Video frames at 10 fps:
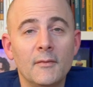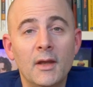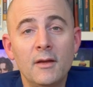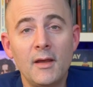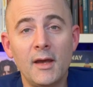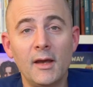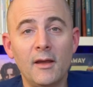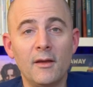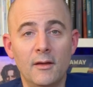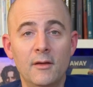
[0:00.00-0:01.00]
you
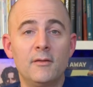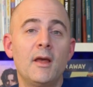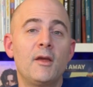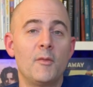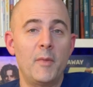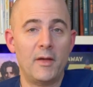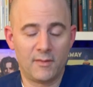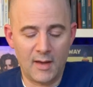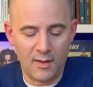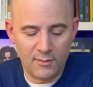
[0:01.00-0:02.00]
take your
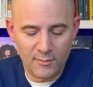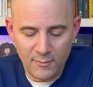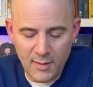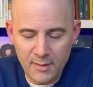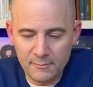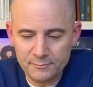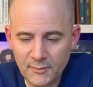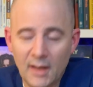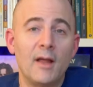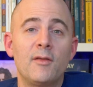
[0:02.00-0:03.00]
best guess, right?
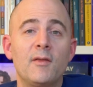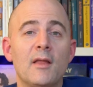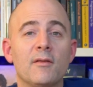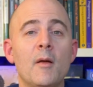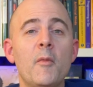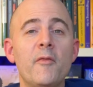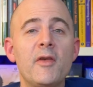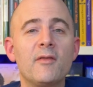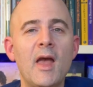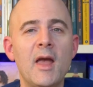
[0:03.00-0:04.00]
And I said some of
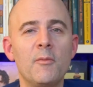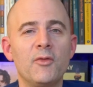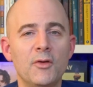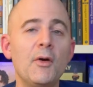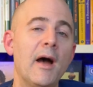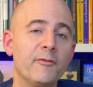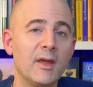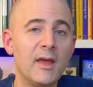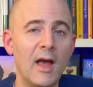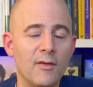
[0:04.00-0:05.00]
these games you have to
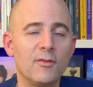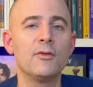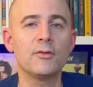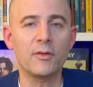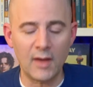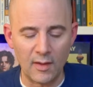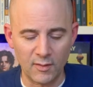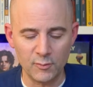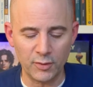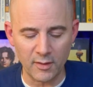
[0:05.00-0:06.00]
guess, and you're just
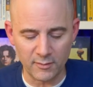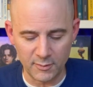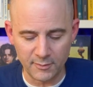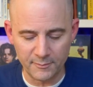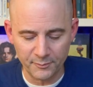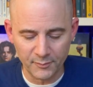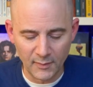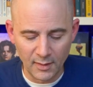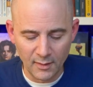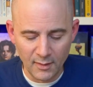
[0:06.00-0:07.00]
guessing plausible.
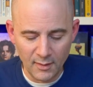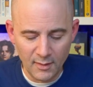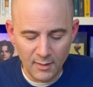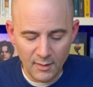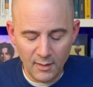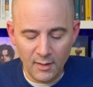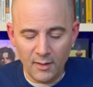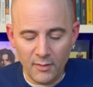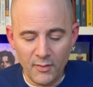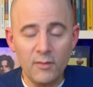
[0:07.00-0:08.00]

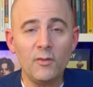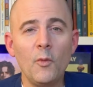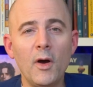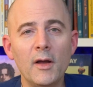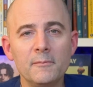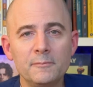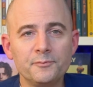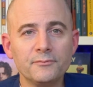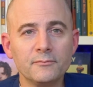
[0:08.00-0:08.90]
This one